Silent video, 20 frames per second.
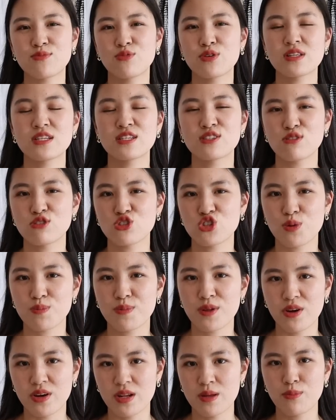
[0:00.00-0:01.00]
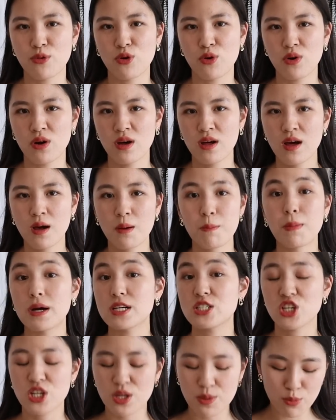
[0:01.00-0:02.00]
I really don't shop there anymore
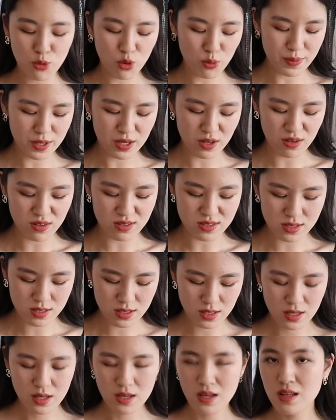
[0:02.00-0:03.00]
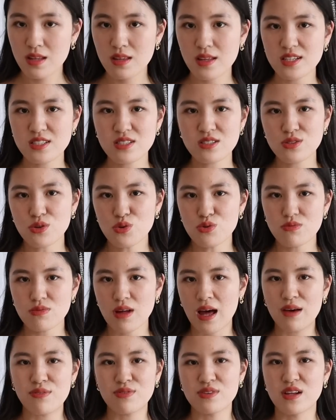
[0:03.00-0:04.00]
much anymore because they just don't
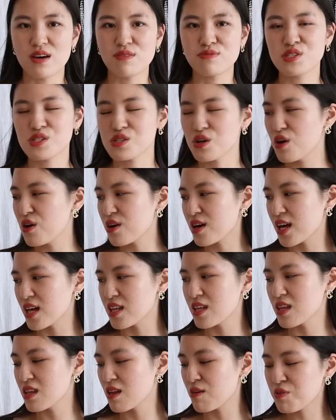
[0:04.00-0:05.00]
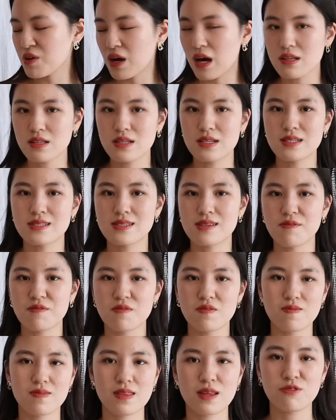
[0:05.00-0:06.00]
have enough stock and enough colors and
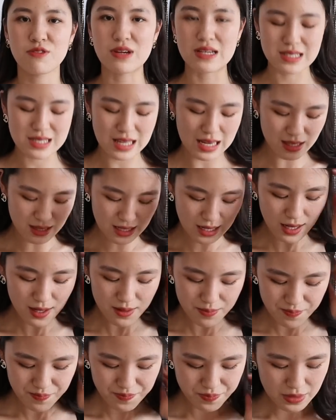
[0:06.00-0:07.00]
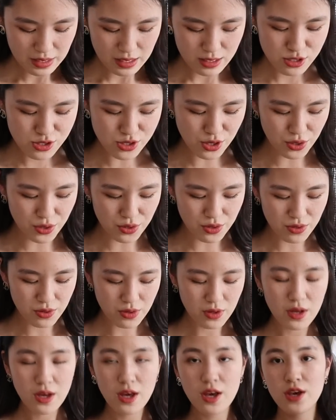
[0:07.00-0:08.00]
things like that. So
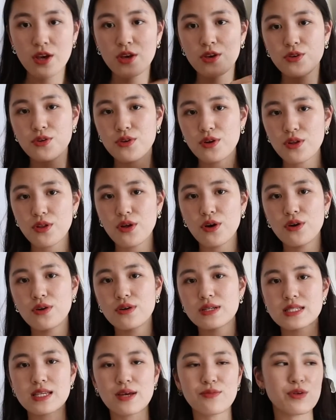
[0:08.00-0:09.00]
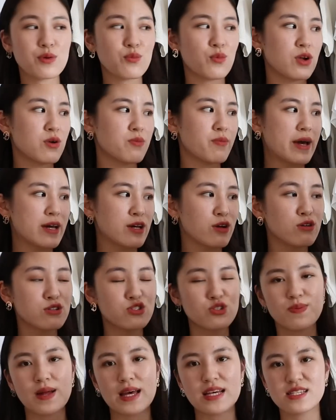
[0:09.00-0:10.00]
Uniqlo is definitely one of my
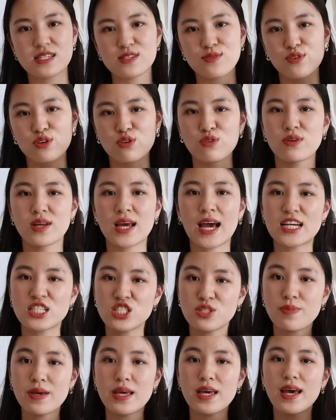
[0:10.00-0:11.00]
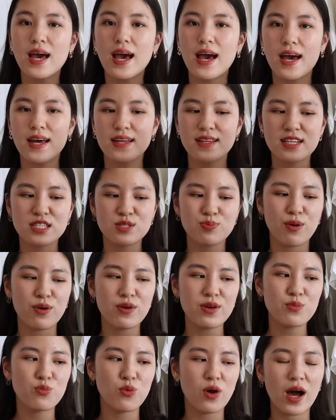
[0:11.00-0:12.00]
go-to places for good cashmere, and it's
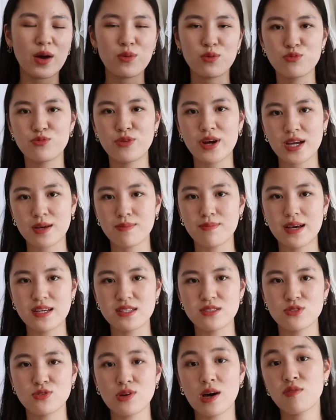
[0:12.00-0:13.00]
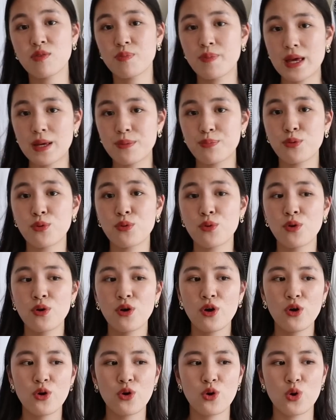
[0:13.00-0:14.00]
probably what I would recommend to other people
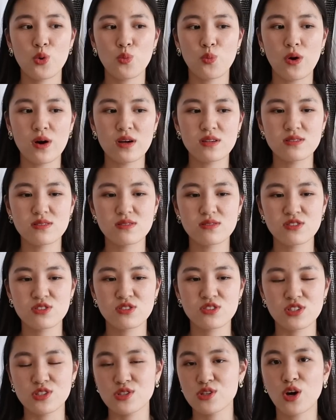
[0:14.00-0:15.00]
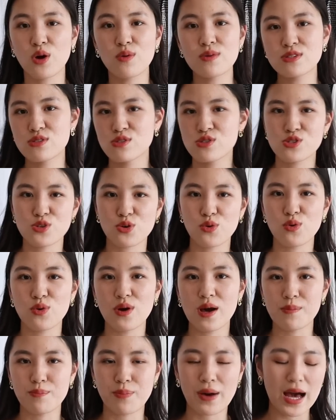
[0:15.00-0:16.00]
who want just to go into
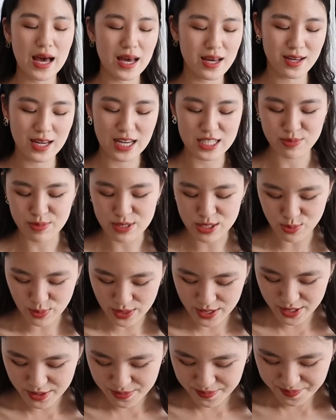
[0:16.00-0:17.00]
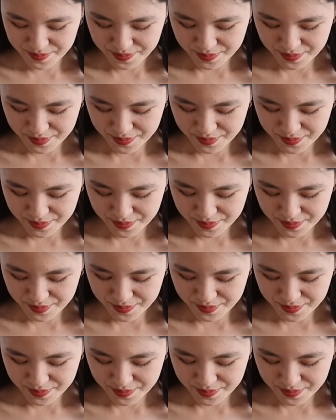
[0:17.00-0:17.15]
store and buy a cashmere sweater.